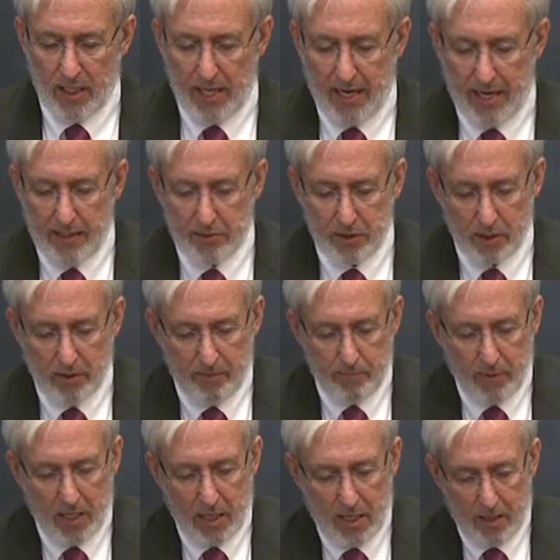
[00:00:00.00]
lands of
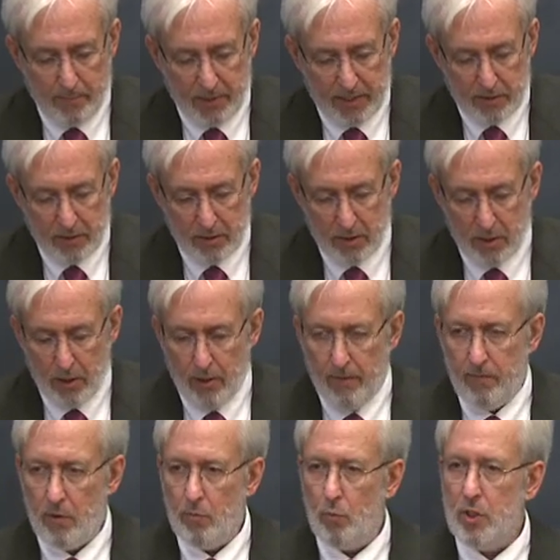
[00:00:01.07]
Muhammad,
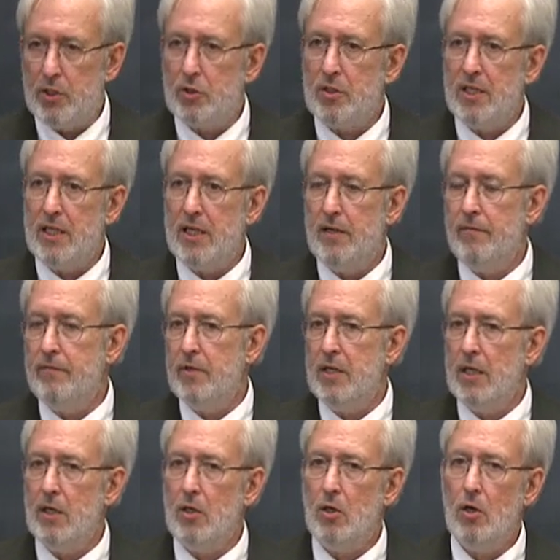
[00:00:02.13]
from which the
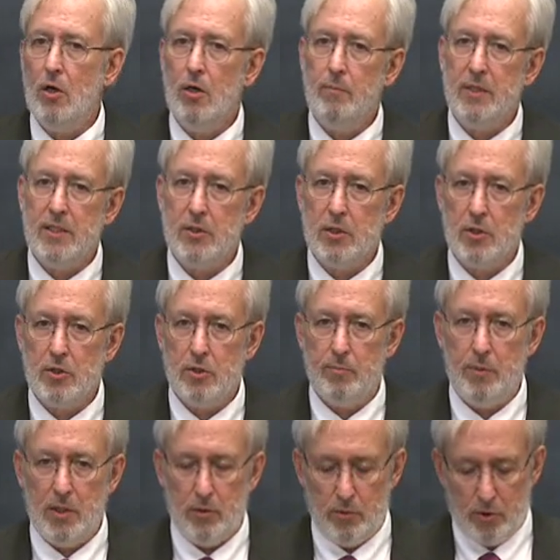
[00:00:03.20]
infidel armies are
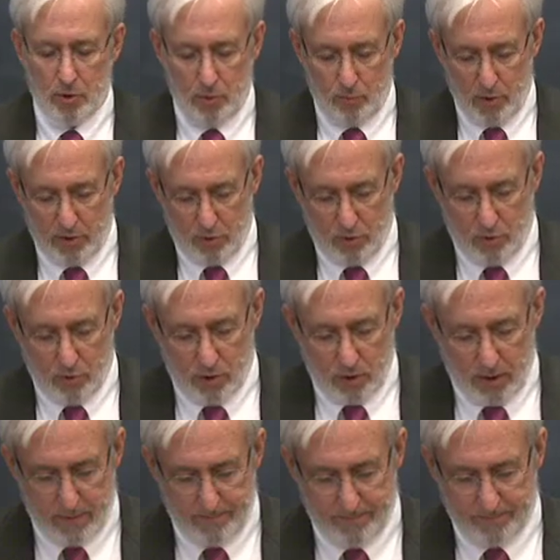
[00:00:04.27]
supposed to withdraw.